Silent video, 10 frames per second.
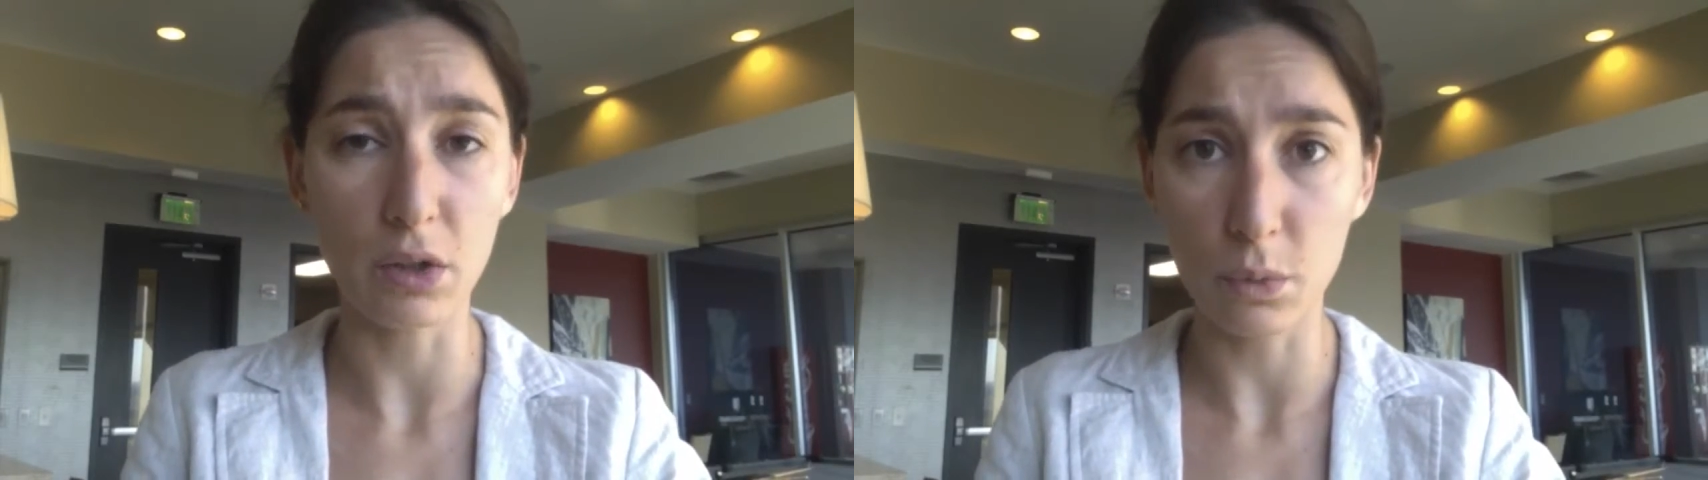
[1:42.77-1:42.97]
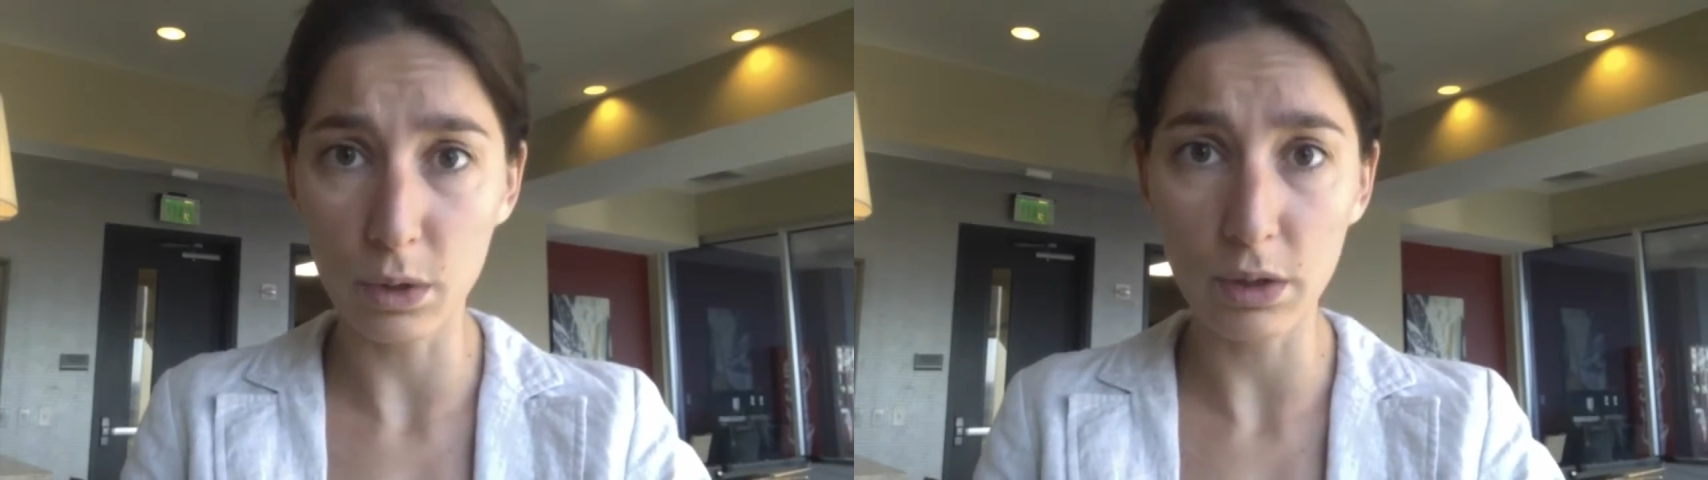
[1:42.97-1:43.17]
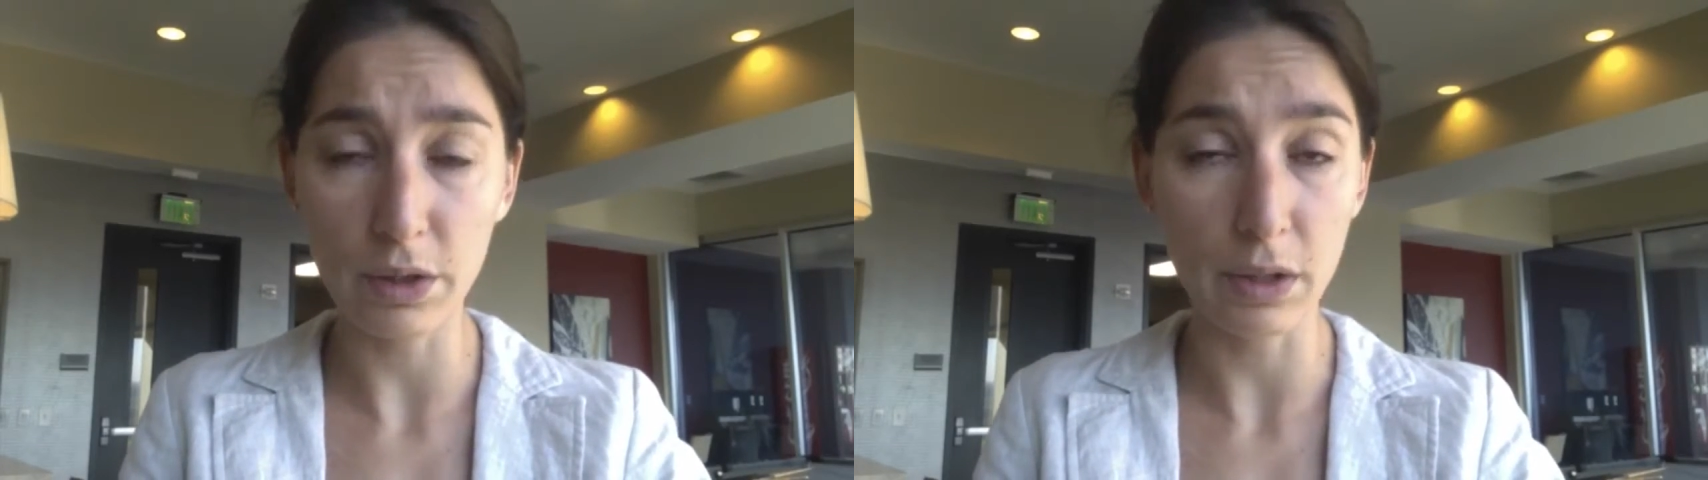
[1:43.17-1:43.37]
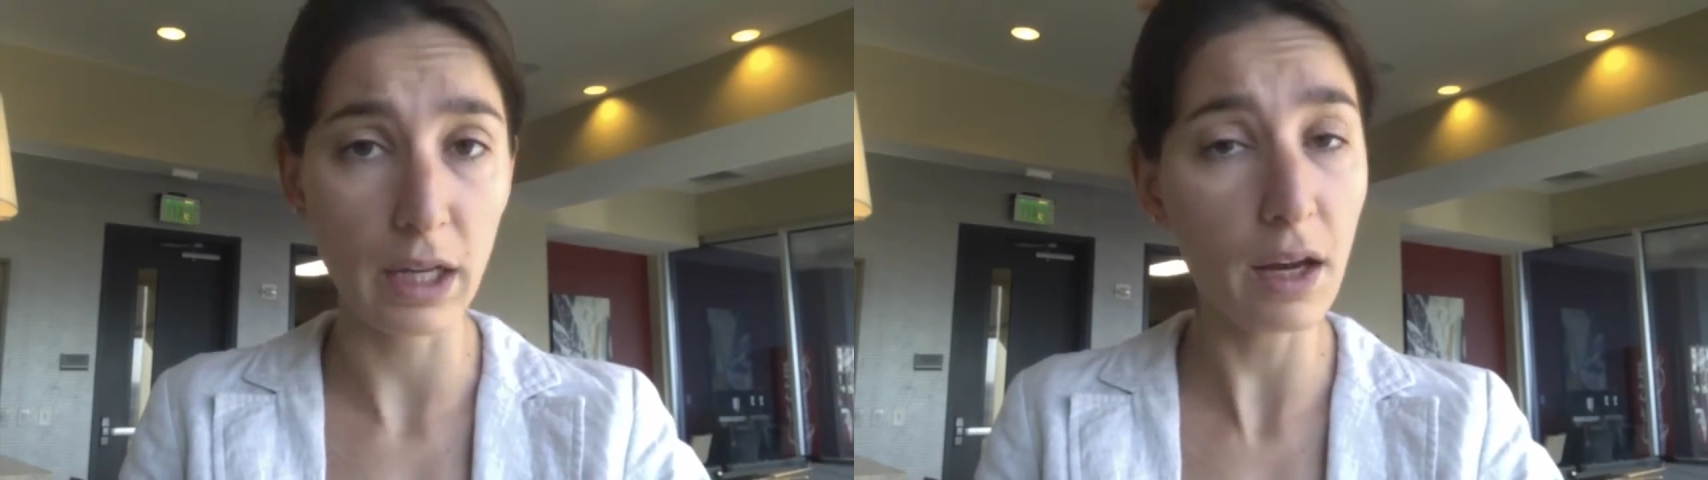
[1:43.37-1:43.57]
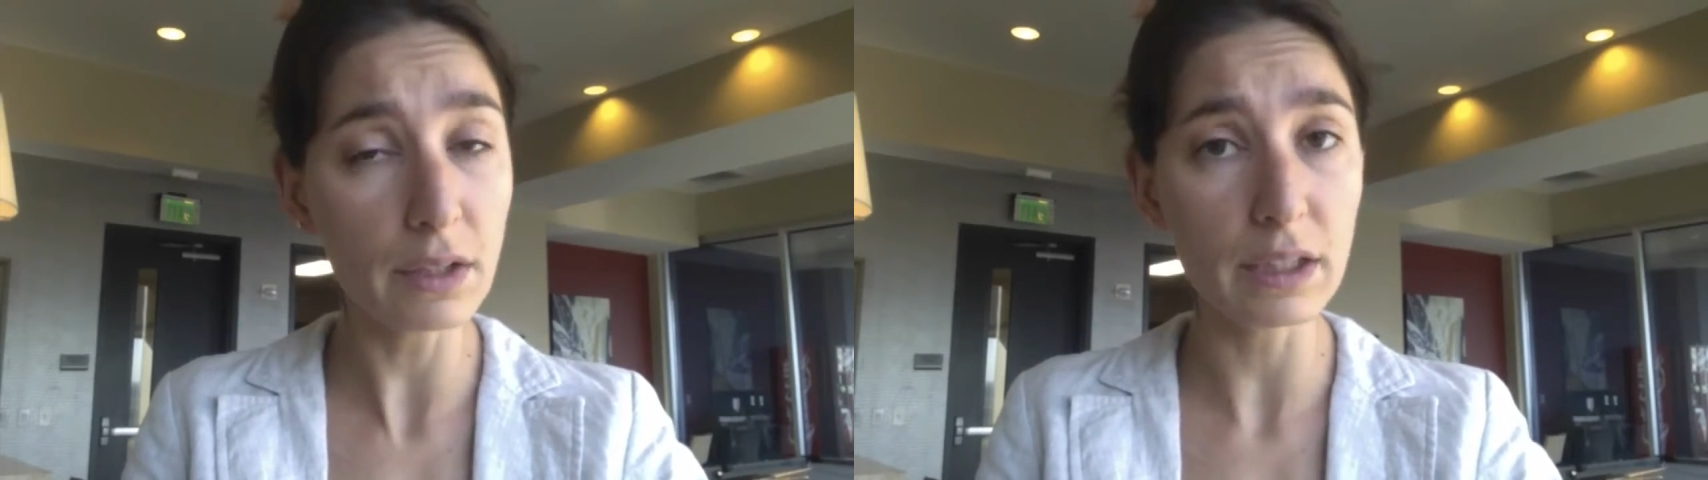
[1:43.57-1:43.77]
the world they're
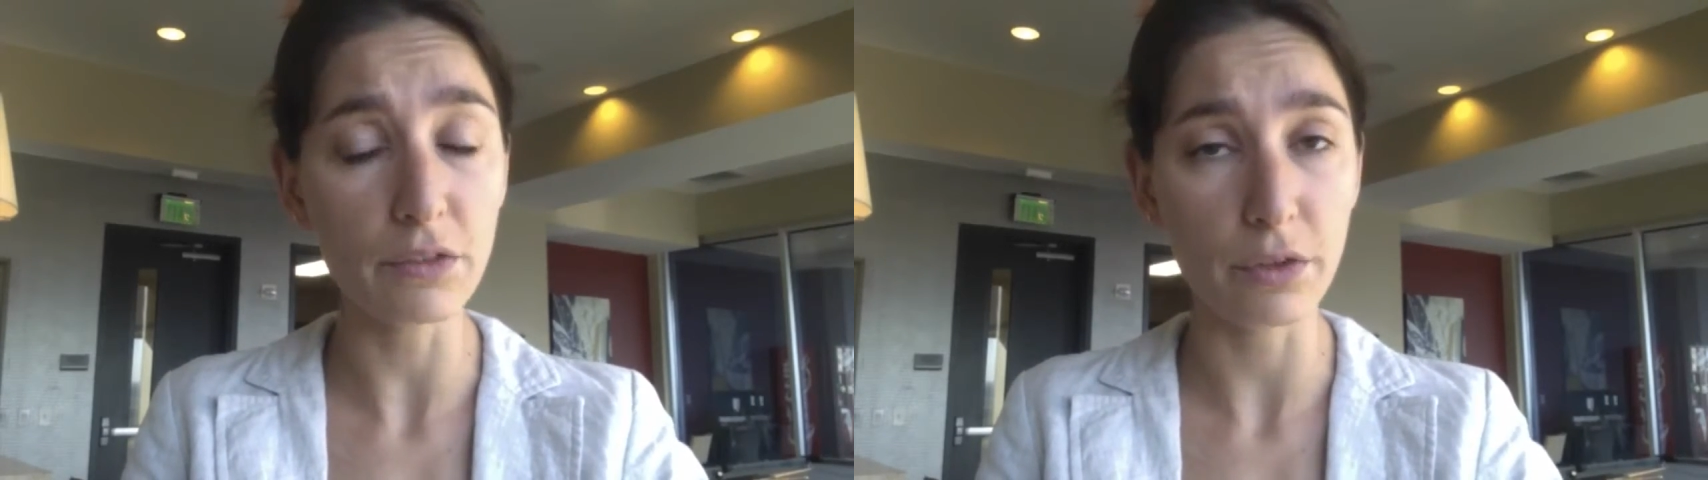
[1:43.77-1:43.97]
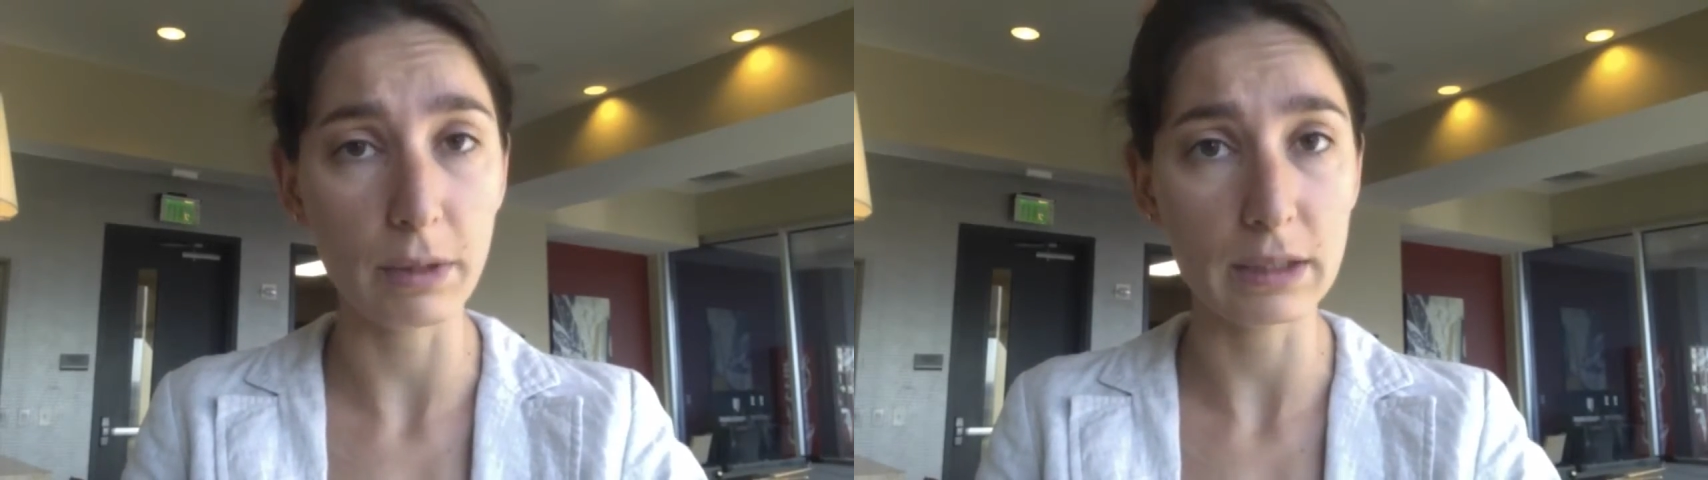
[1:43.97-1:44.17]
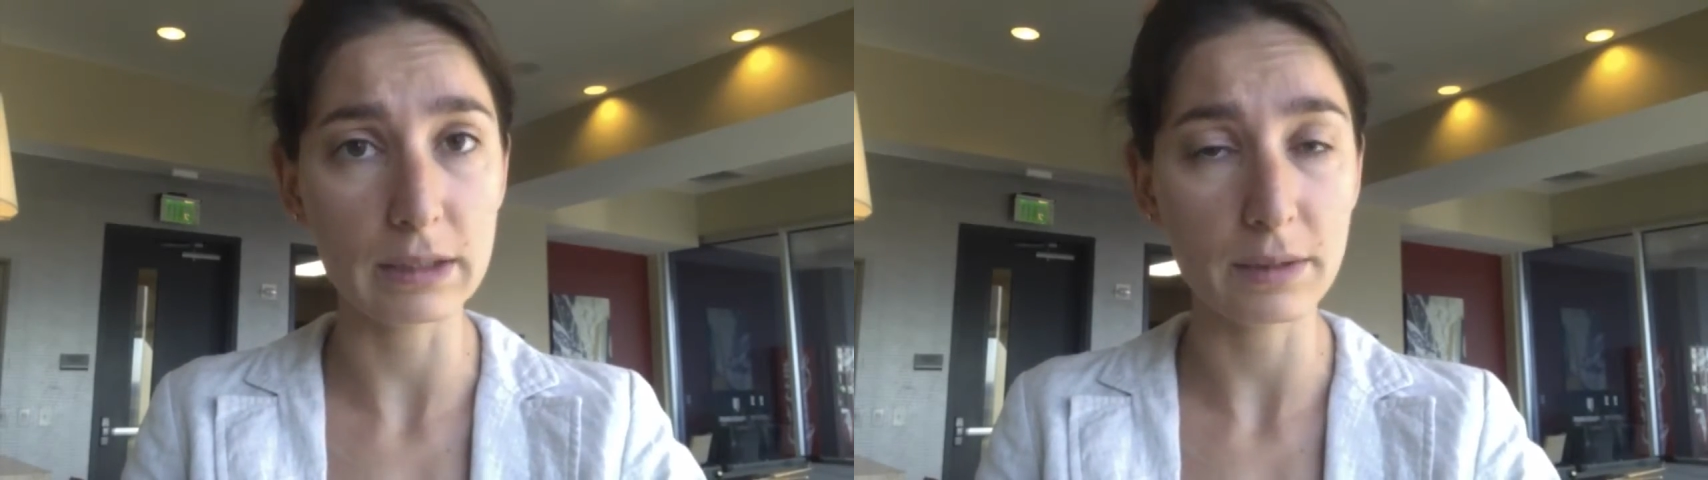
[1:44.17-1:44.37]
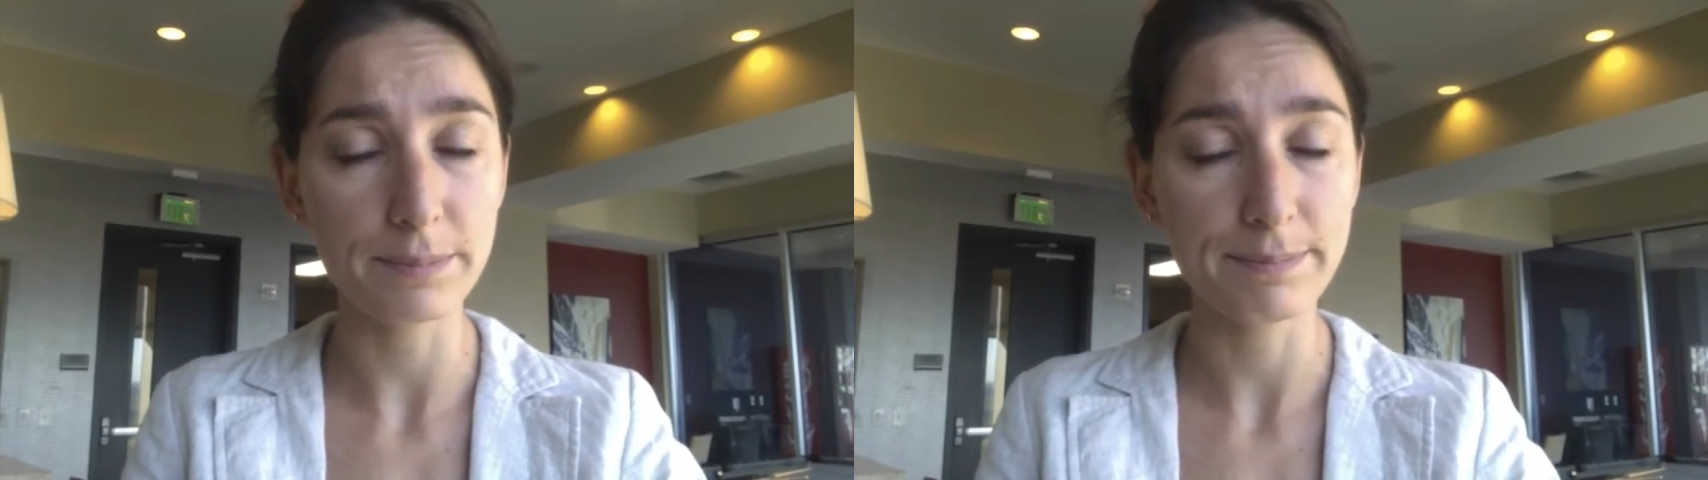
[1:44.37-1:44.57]
inheriting from us.